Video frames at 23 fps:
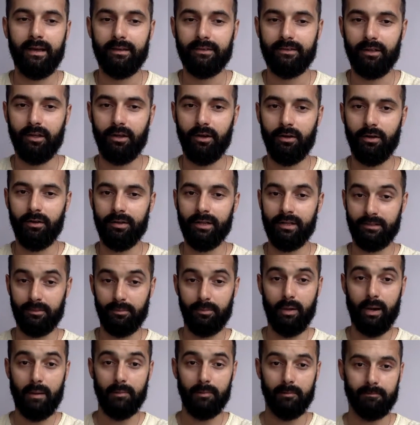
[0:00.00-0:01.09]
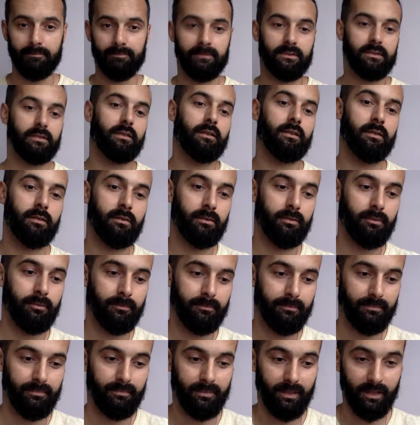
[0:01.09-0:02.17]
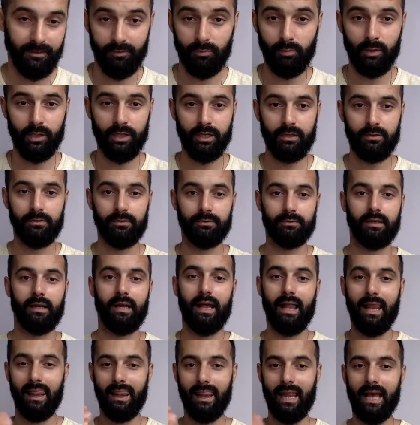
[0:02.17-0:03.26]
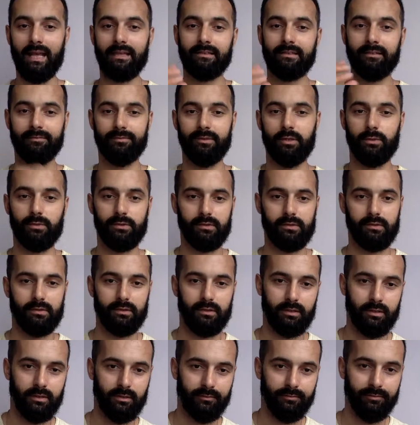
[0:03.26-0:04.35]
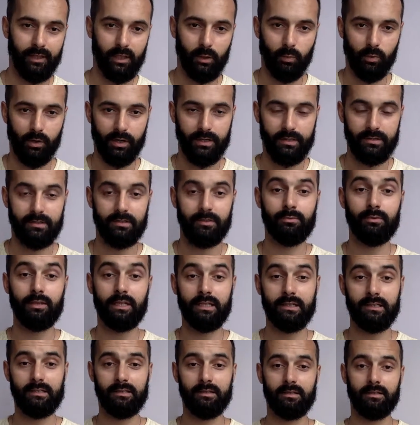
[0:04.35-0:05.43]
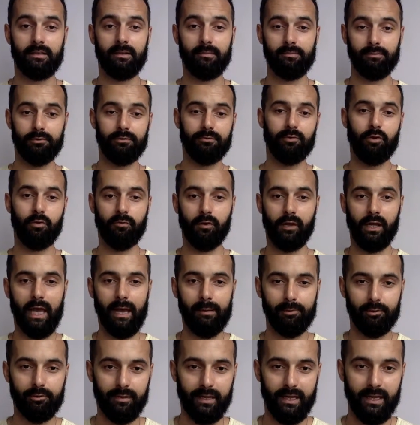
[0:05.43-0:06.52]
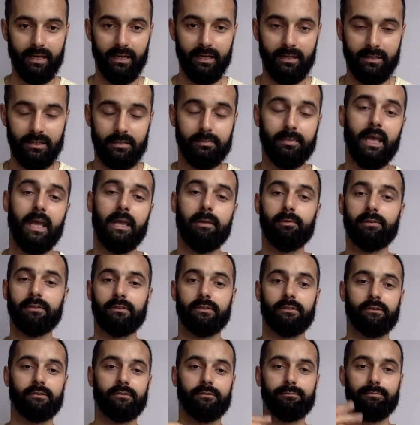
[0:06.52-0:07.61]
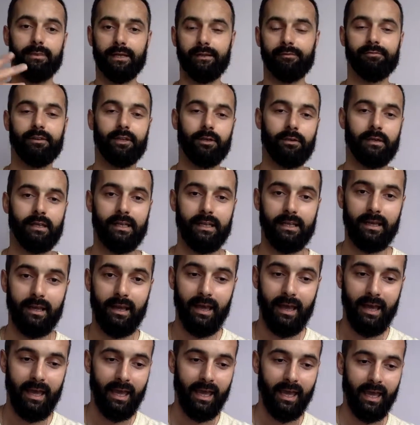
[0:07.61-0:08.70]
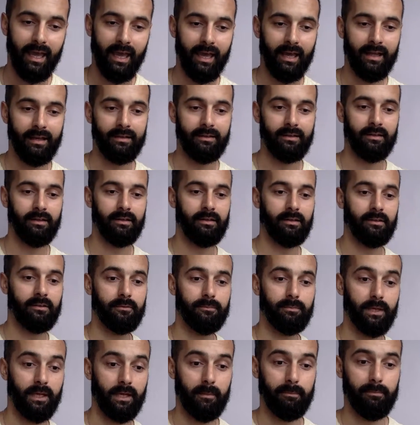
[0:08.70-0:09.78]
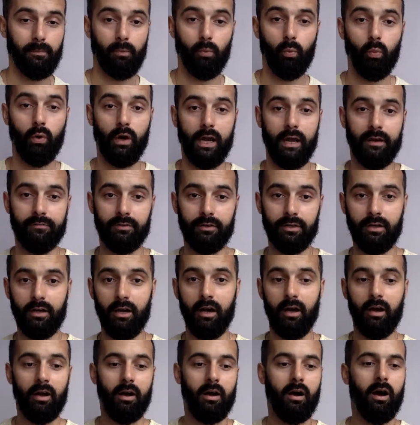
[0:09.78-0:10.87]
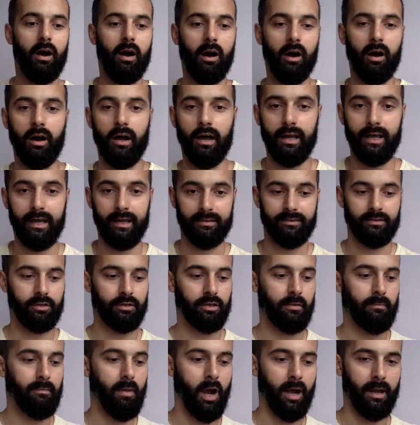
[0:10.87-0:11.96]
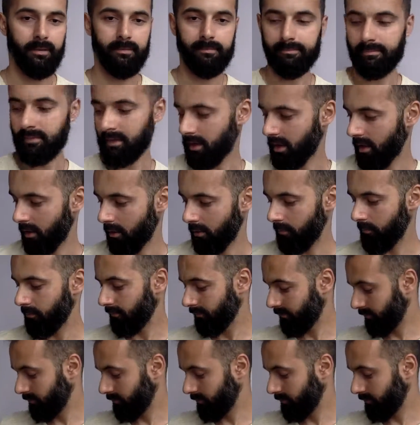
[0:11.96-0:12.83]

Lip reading: So that's the problem. So if you want to use less of those filler words, you need to improve your vocabulary to be able to speak fluently and speak up whatever is on your mind. Now,